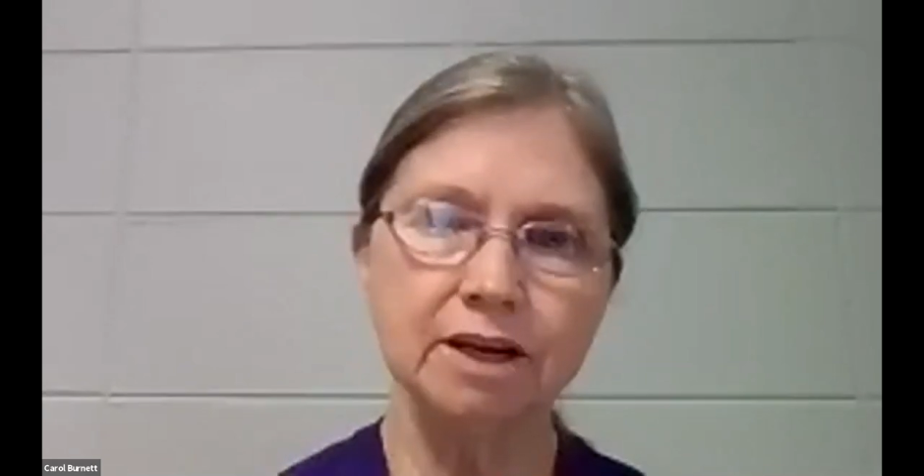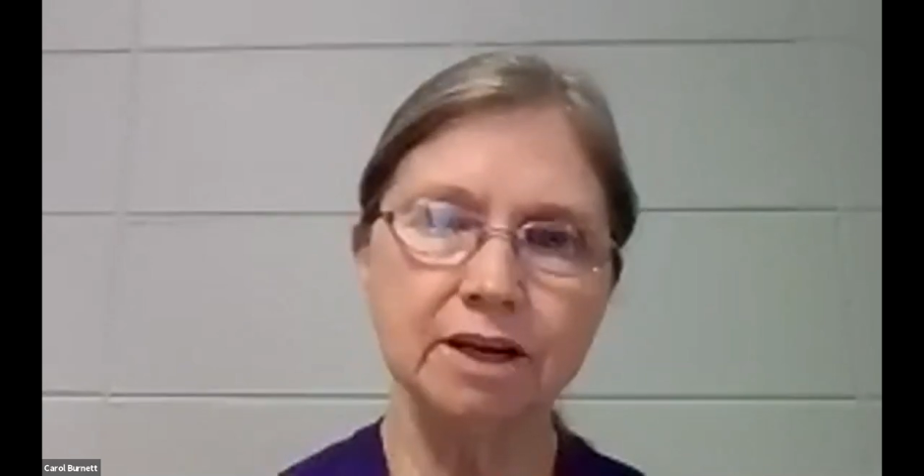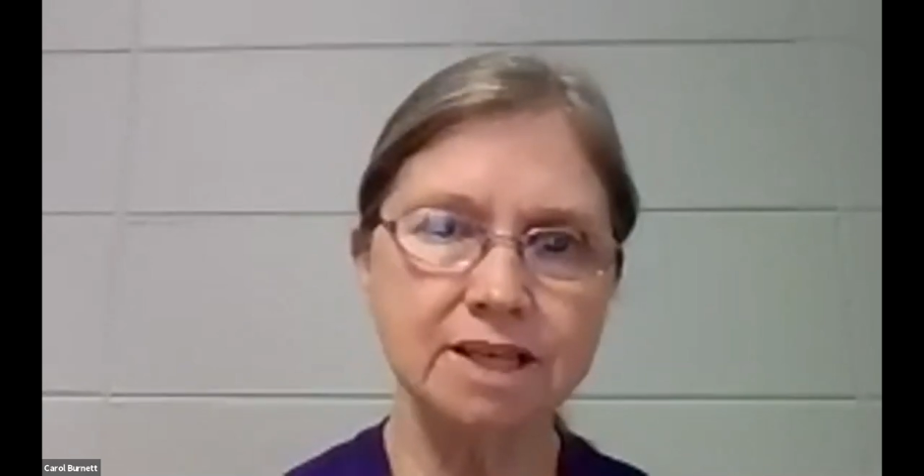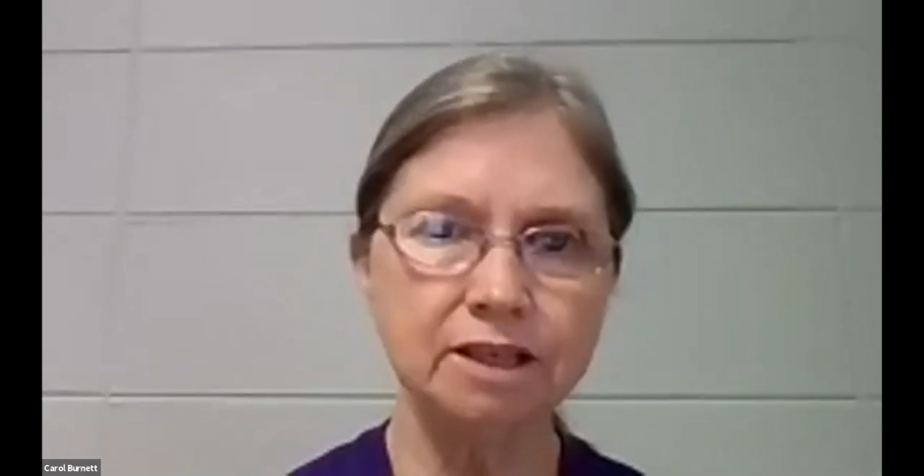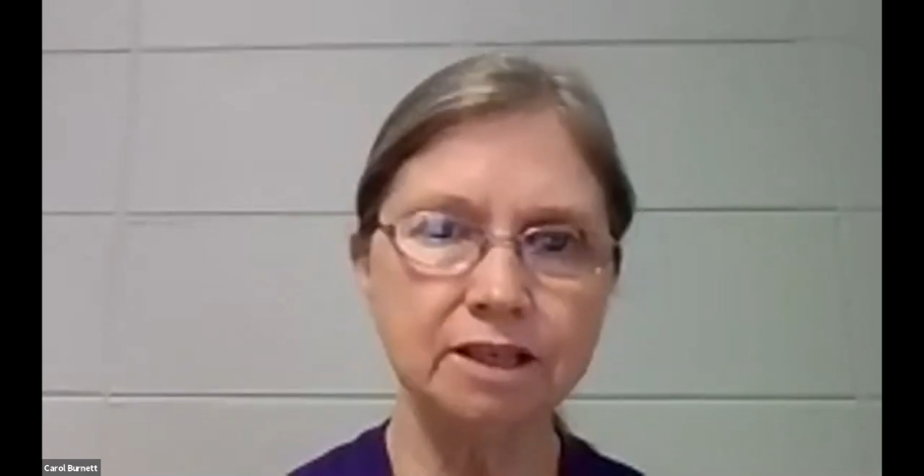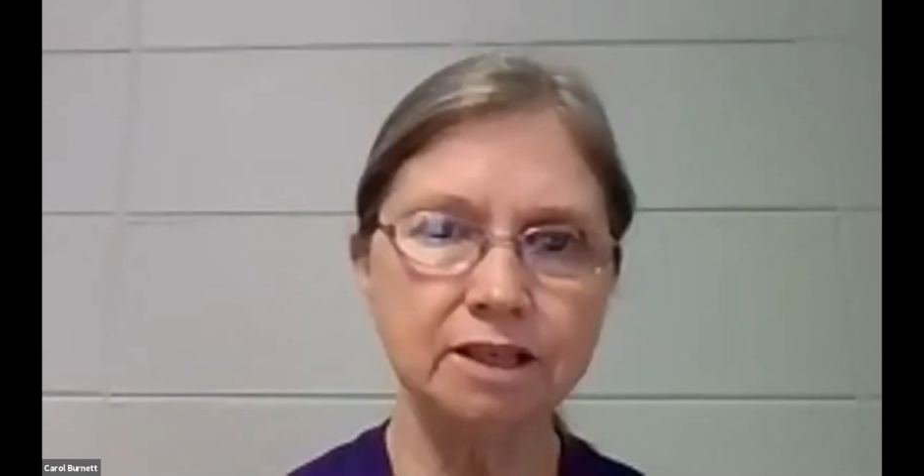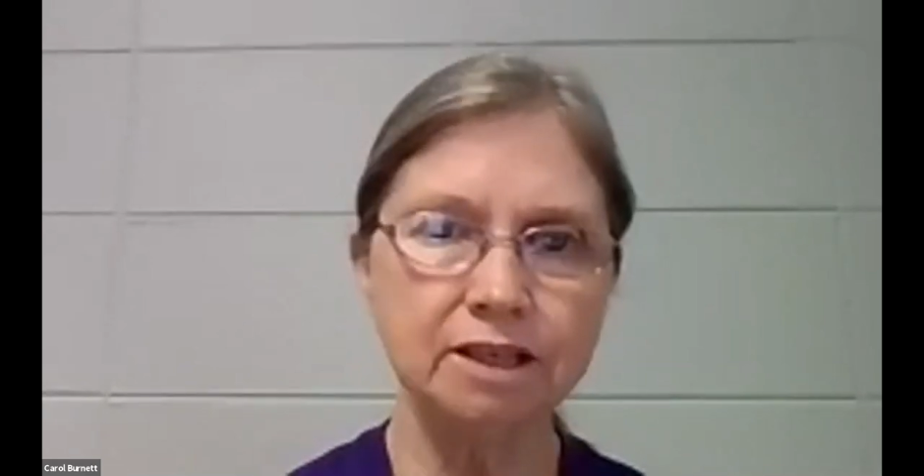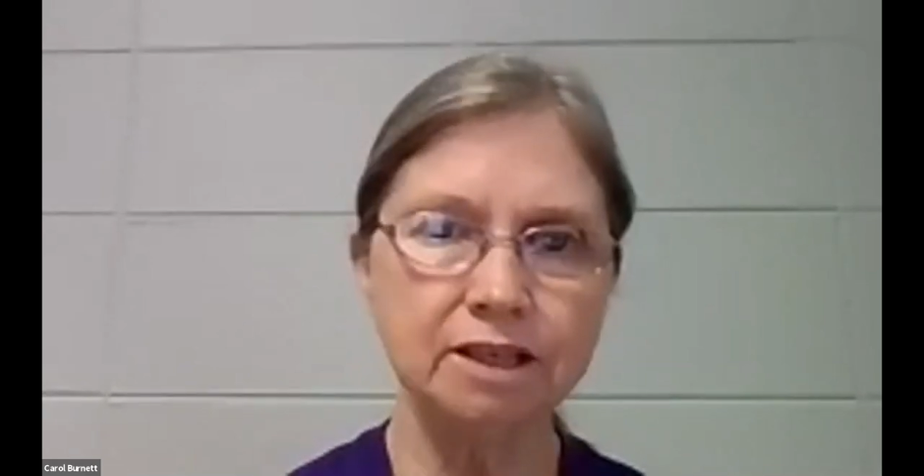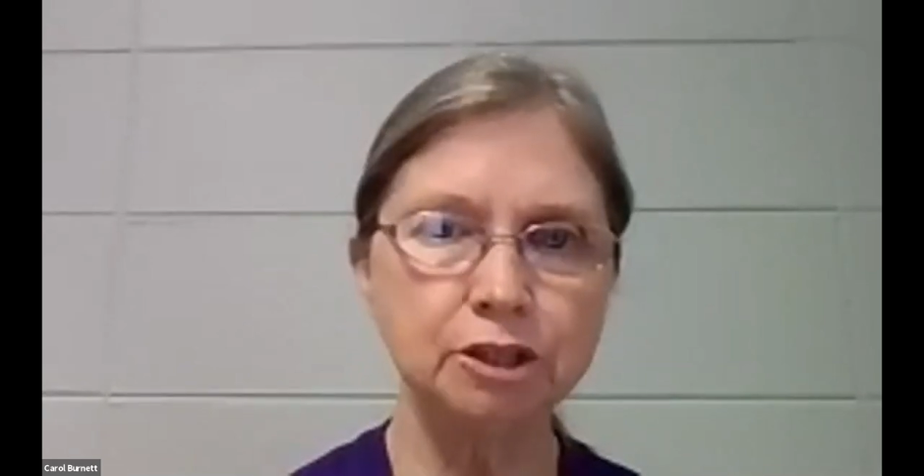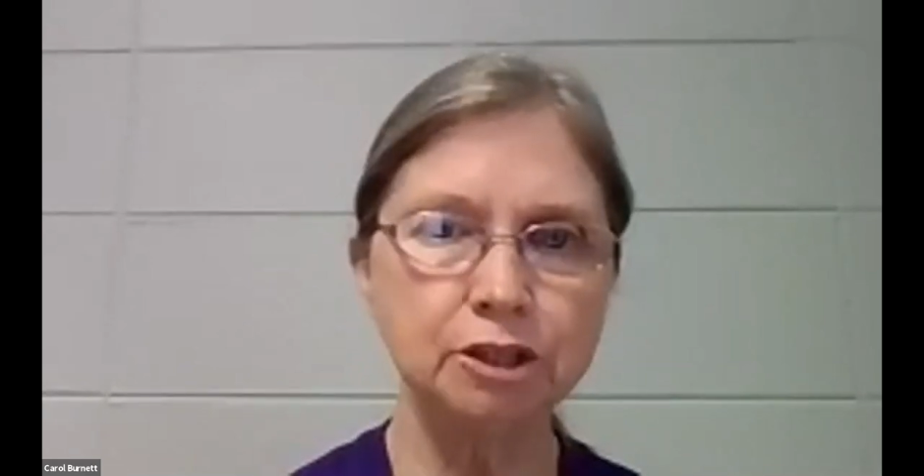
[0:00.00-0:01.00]
to
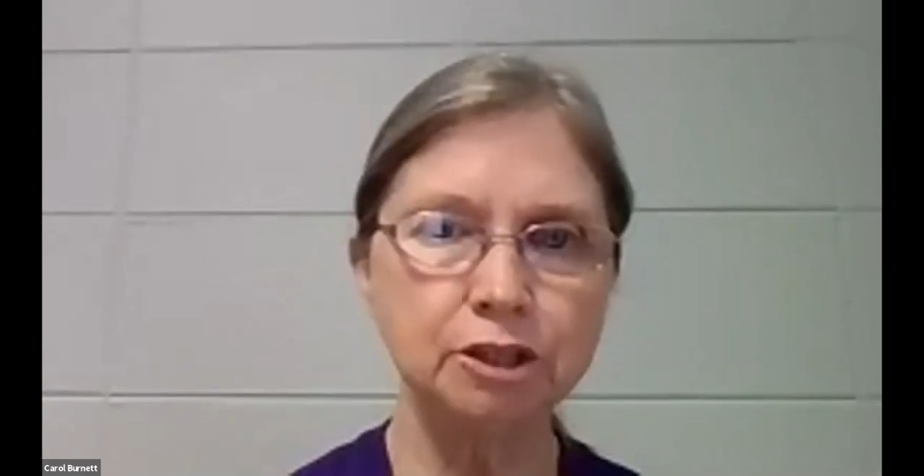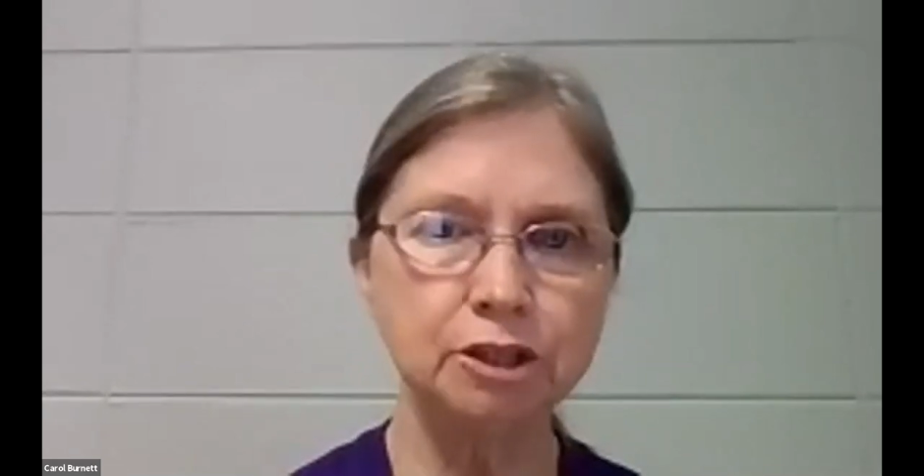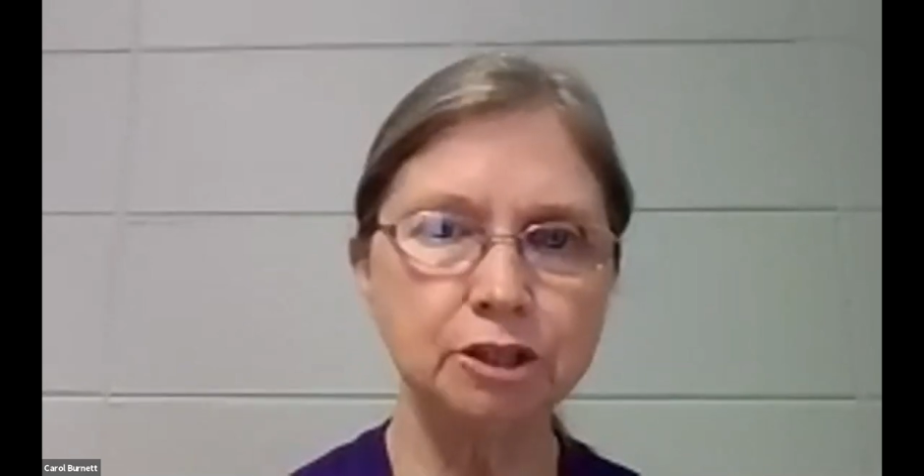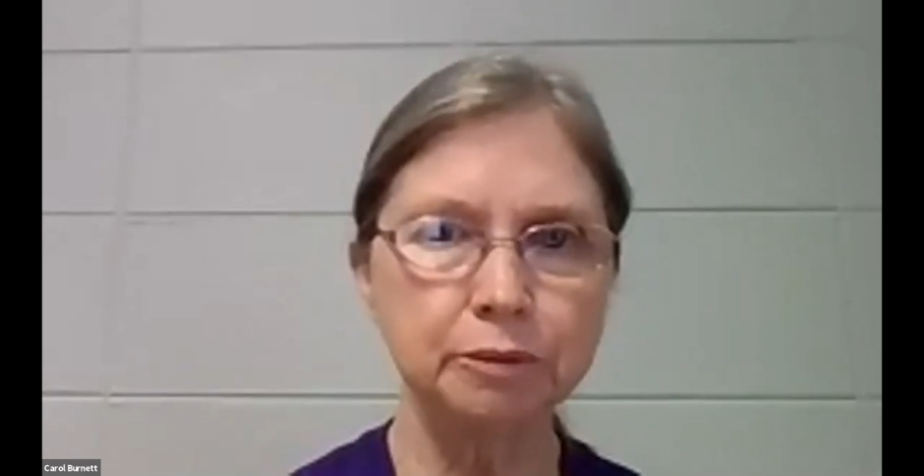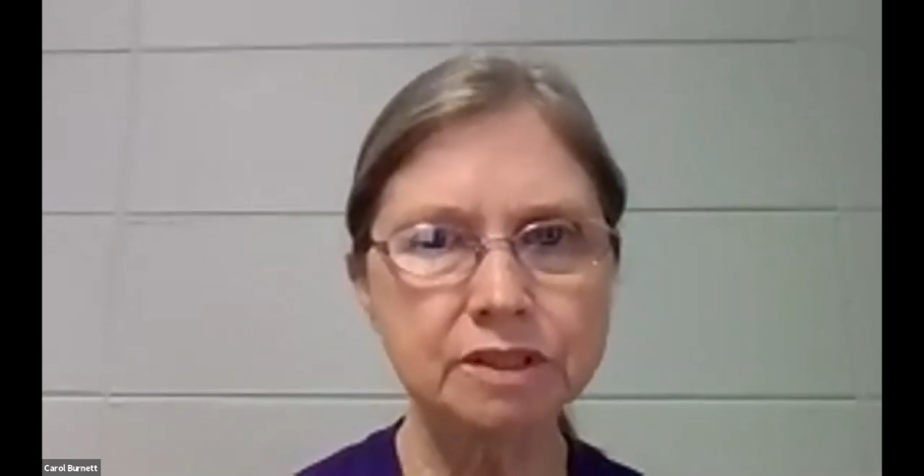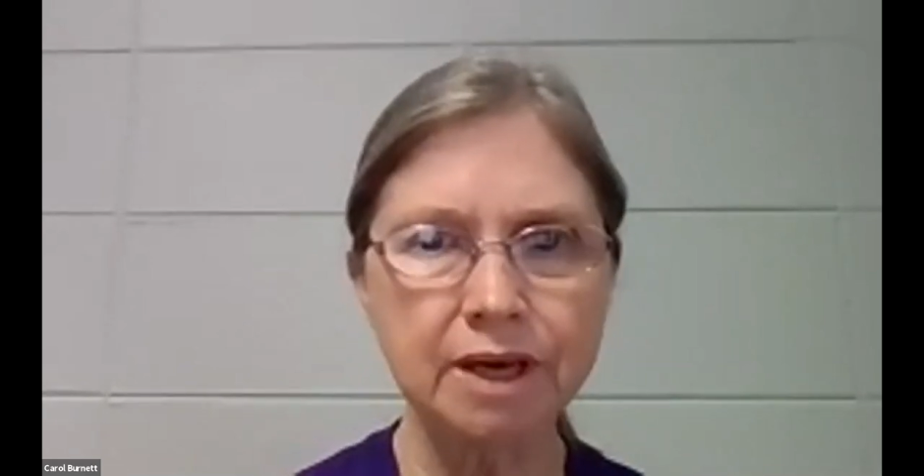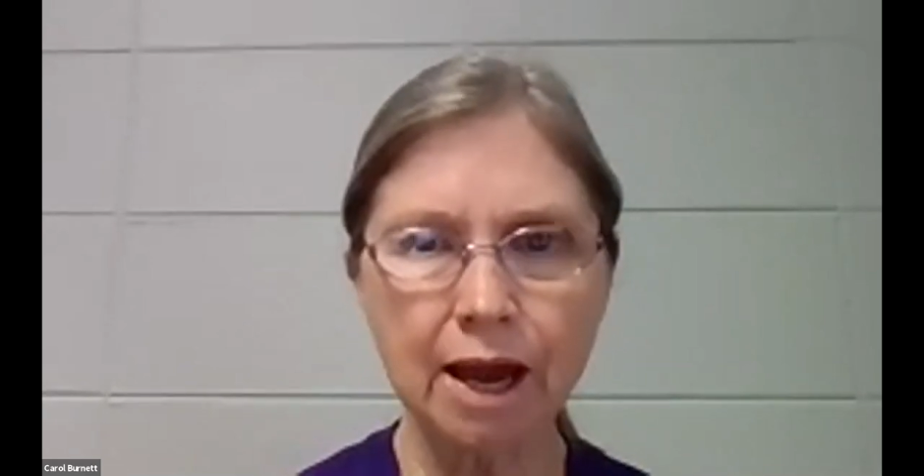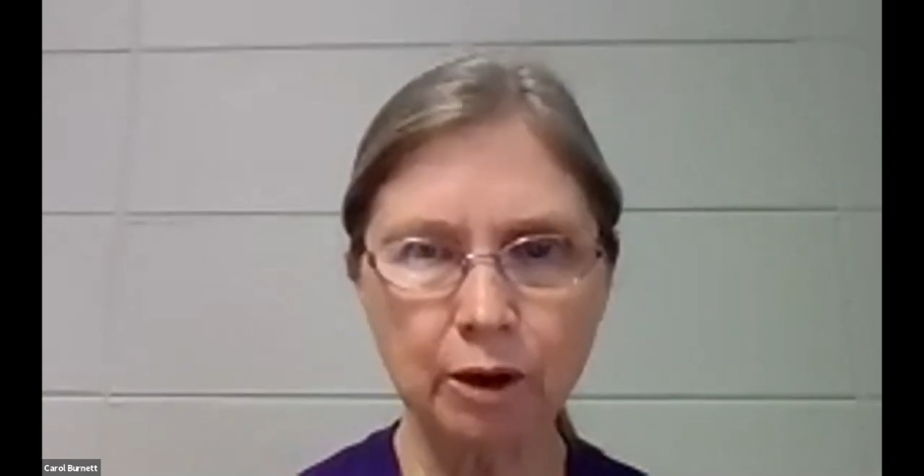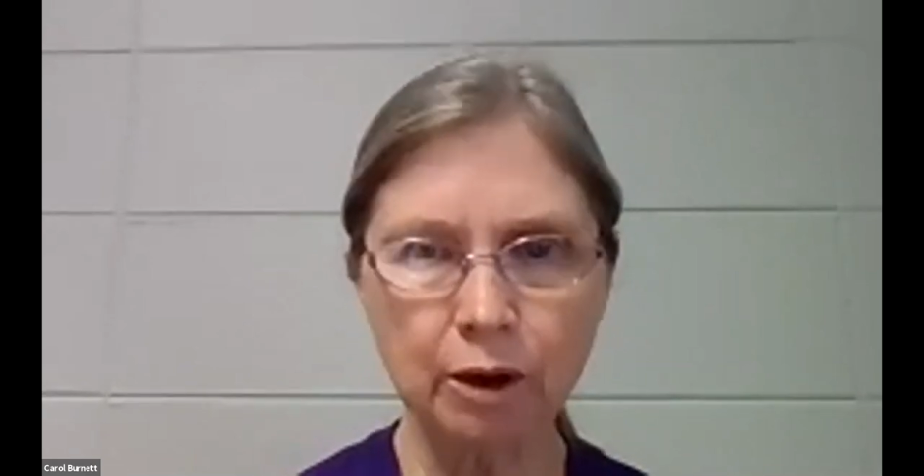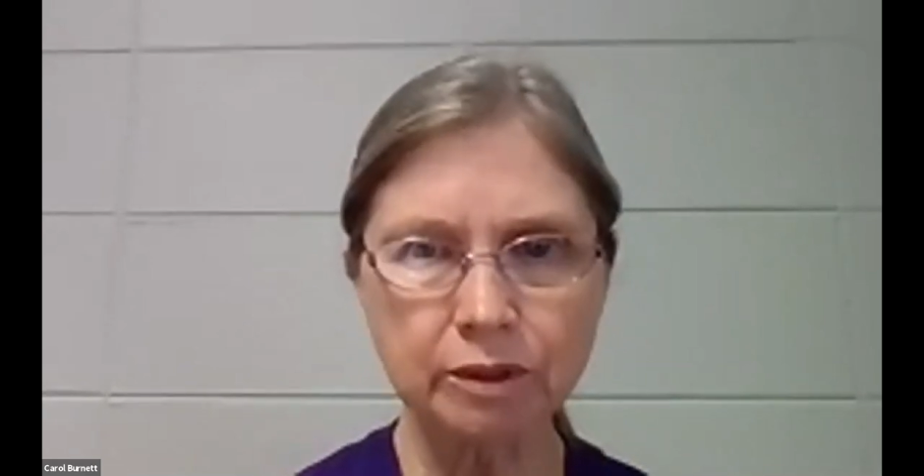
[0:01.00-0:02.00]
reduce the
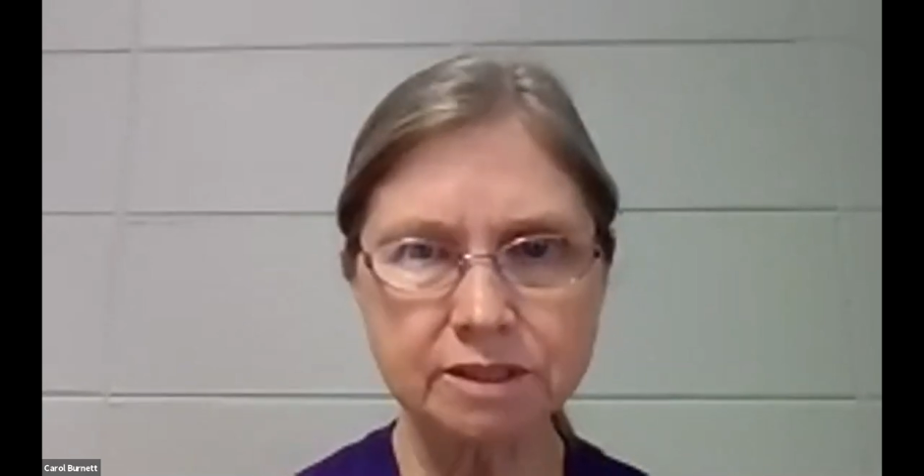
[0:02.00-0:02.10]
hours